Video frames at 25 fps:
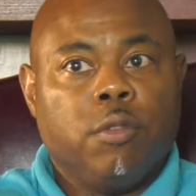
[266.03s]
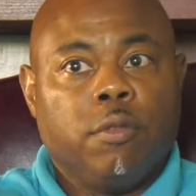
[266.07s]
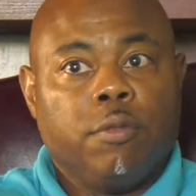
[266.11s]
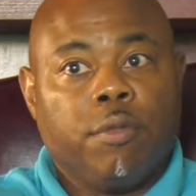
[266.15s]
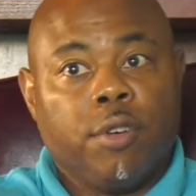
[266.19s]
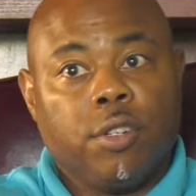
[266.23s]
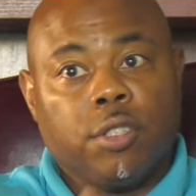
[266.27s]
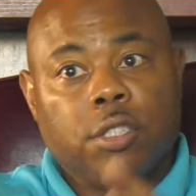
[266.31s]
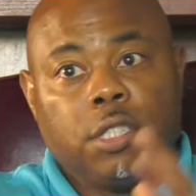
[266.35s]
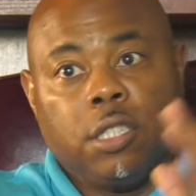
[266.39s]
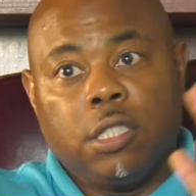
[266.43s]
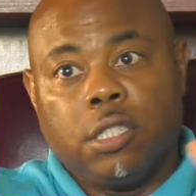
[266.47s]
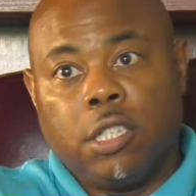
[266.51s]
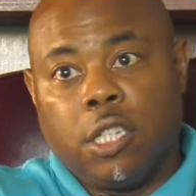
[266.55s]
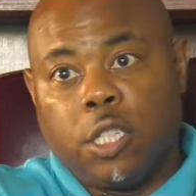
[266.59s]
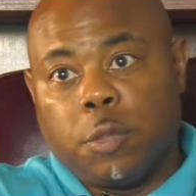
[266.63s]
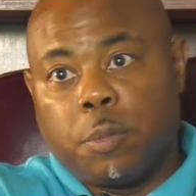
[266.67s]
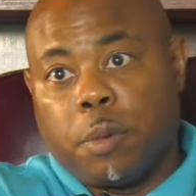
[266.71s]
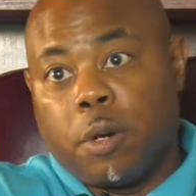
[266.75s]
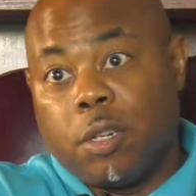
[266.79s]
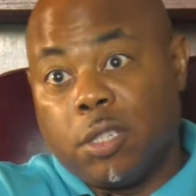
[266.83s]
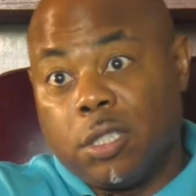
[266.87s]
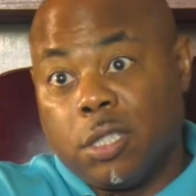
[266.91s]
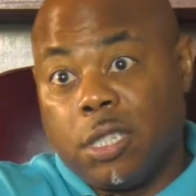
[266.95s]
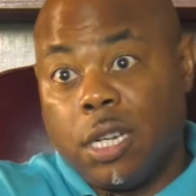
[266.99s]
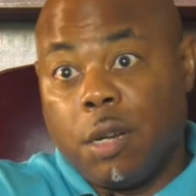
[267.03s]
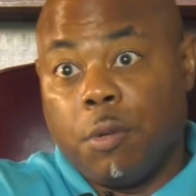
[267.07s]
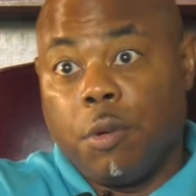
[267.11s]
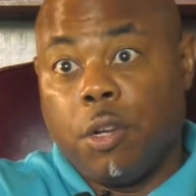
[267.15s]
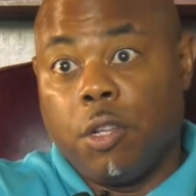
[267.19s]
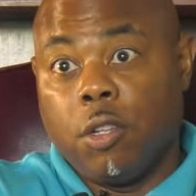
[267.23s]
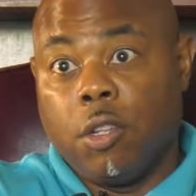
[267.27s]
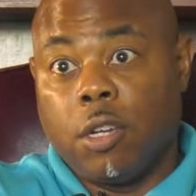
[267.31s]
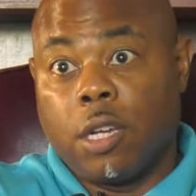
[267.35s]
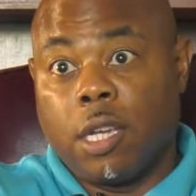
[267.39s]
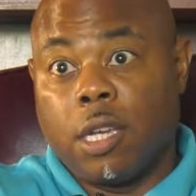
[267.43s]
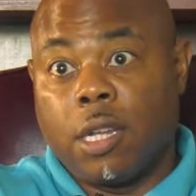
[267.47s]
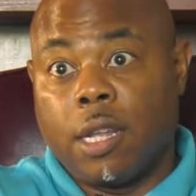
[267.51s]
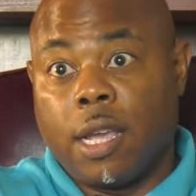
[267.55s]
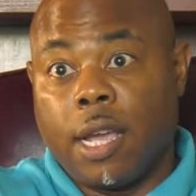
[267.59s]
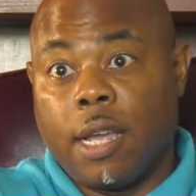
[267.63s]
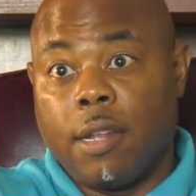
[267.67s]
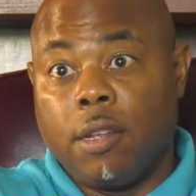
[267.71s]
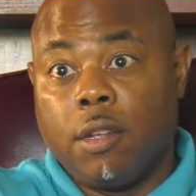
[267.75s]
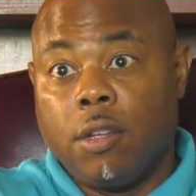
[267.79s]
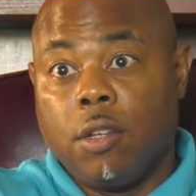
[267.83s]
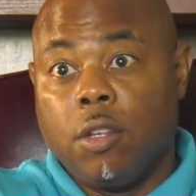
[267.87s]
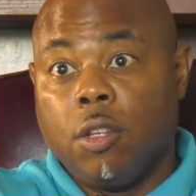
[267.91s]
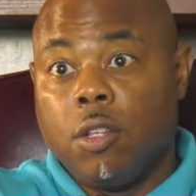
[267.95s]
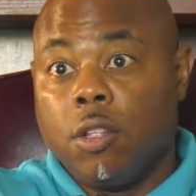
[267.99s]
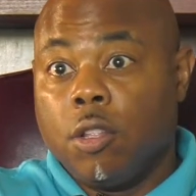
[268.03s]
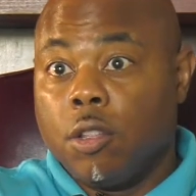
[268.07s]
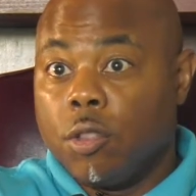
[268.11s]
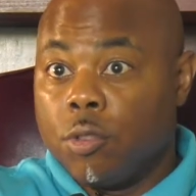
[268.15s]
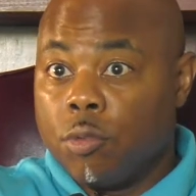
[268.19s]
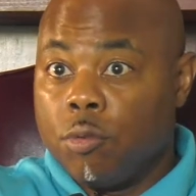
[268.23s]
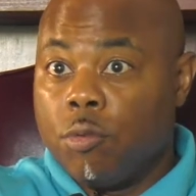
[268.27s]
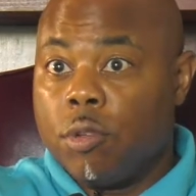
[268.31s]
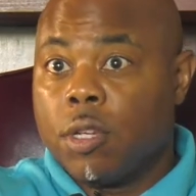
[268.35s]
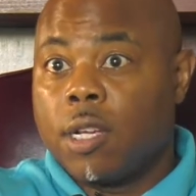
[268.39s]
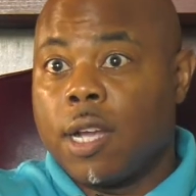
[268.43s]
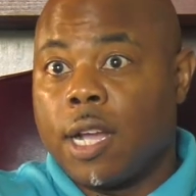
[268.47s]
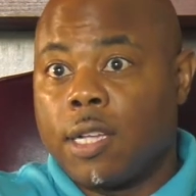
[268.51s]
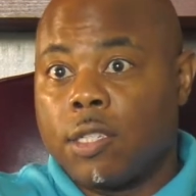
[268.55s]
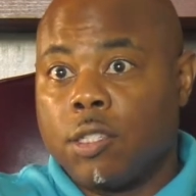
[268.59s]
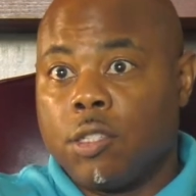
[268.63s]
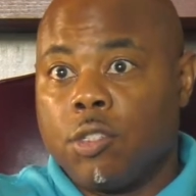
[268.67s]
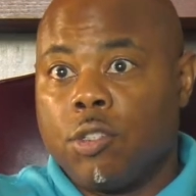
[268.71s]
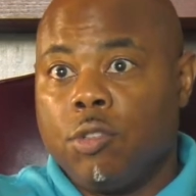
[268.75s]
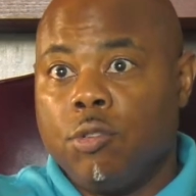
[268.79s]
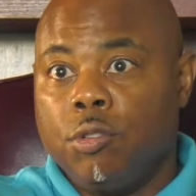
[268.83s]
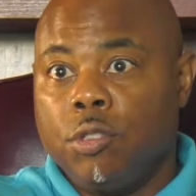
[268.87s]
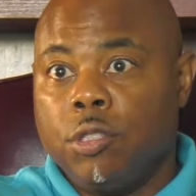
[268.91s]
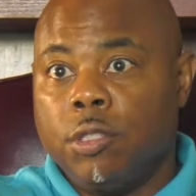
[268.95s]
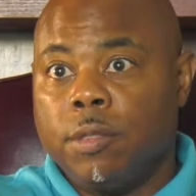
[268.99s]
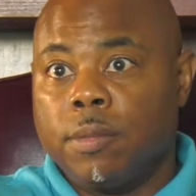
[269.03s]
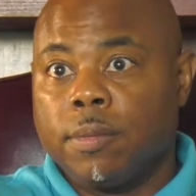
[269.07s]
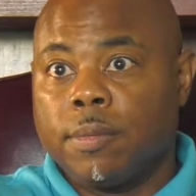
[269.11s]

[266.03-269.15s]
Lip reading: versus this person that we're looking at through the Constitution.